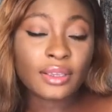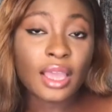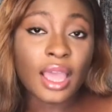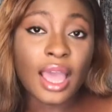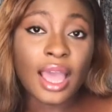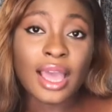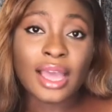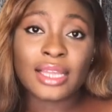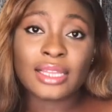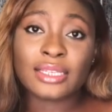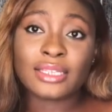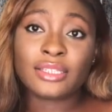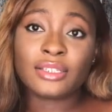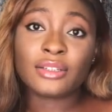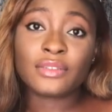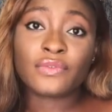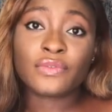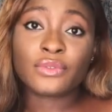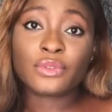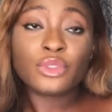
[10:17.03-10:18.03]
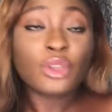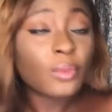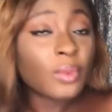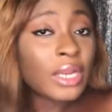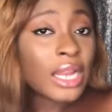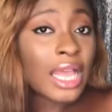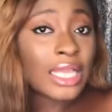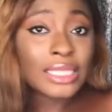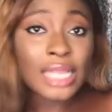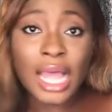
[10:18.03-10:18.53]
And someone
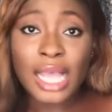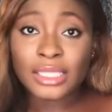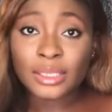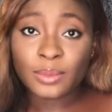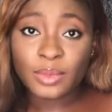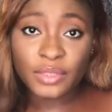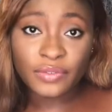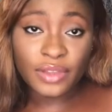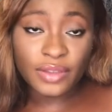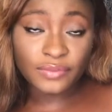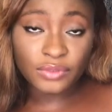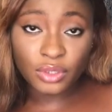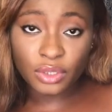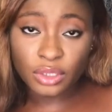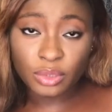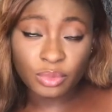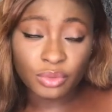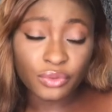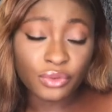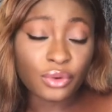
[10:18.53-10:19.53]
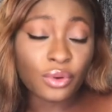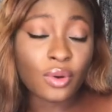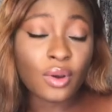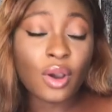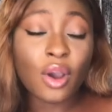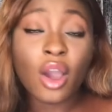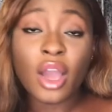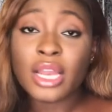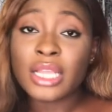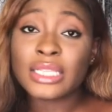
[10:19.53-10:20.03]
has asked me if I've done it before.
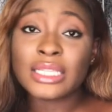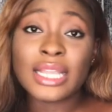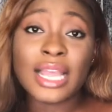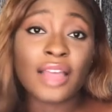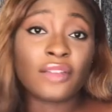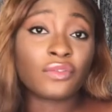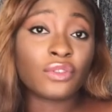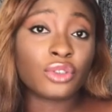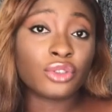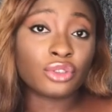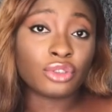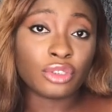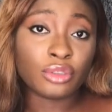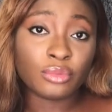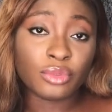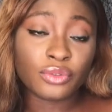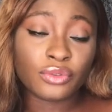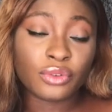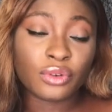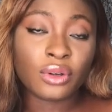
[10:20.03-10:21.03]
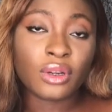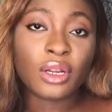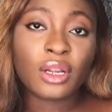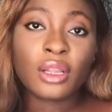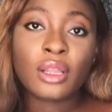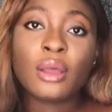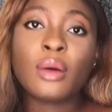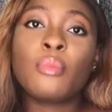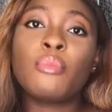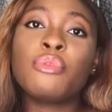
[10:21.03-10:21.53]
Honestly, I've not done it before,
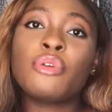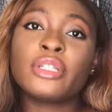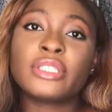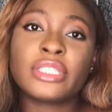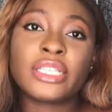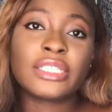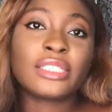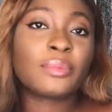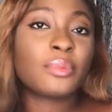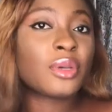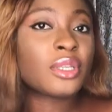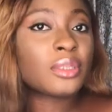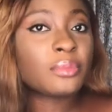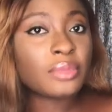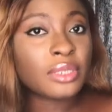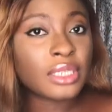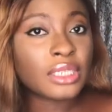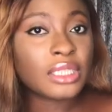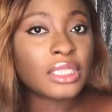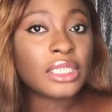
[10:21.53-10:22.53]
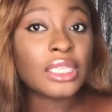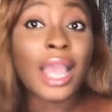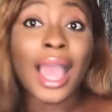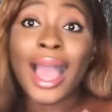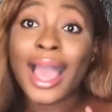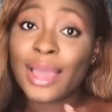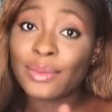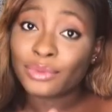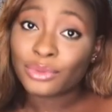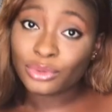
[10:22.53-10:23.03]
but there's a possibility
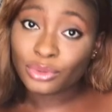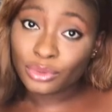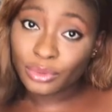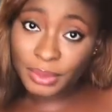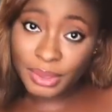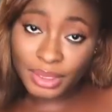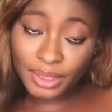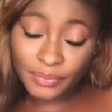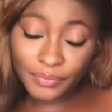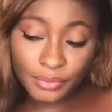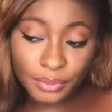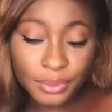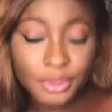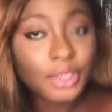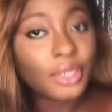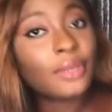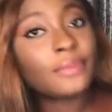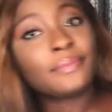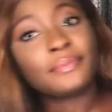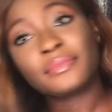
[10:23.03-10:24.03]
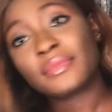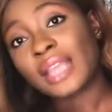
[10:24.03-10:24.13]
I will do it in the future.